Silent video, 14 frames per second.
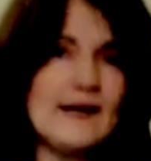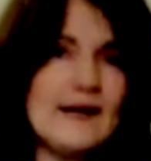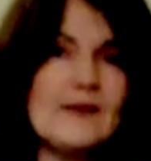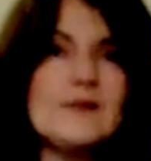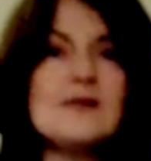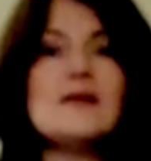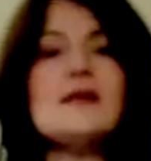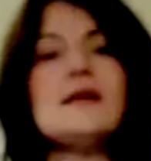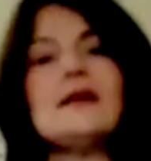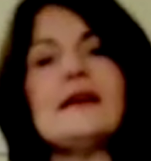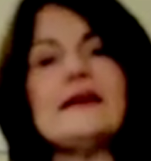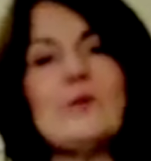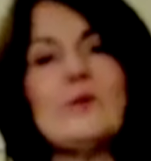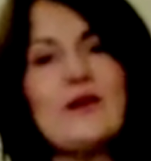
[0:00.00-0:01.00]
it,
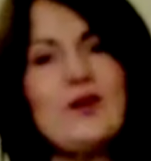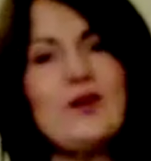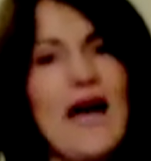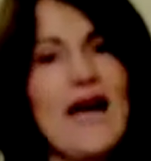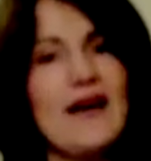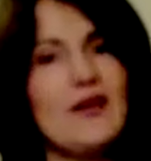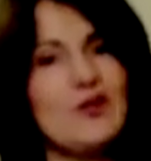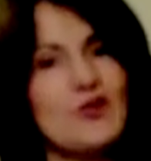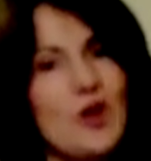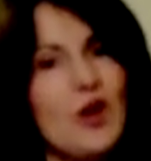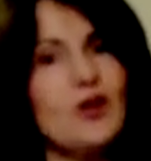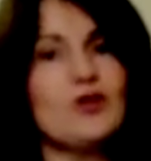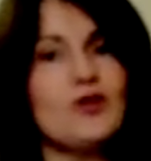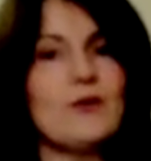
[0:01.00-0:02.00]
is when you add a
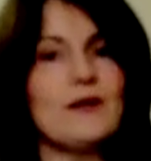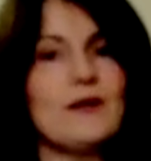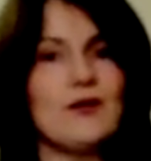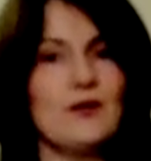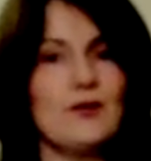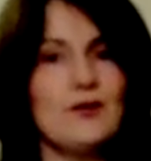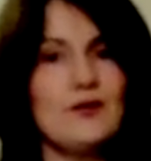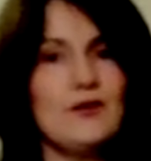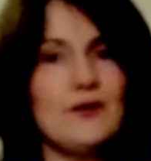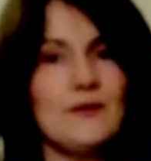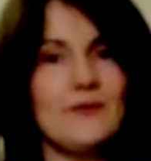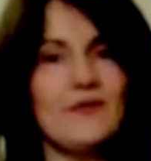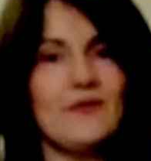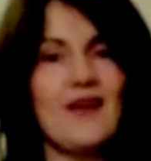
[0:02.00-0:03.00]
dot to a note,
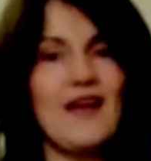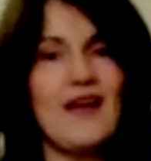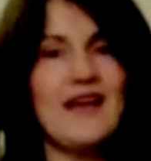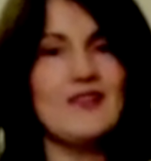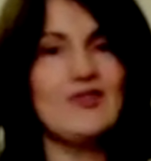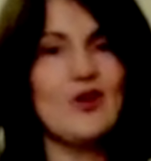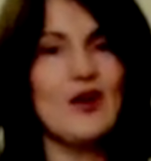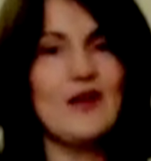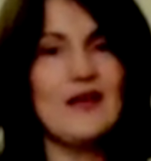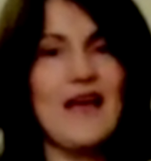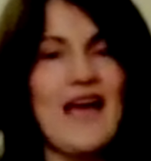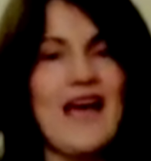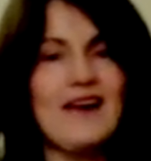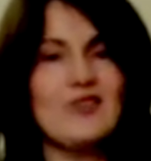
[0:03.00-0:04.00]
a dot
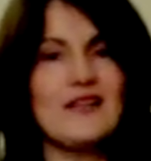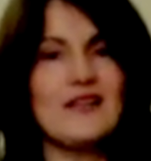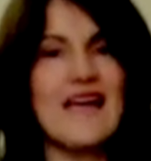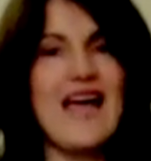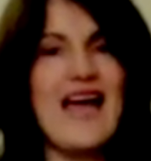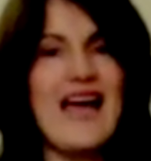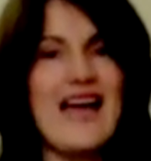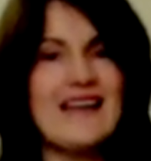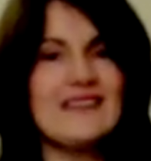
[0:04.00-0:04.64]
actually adds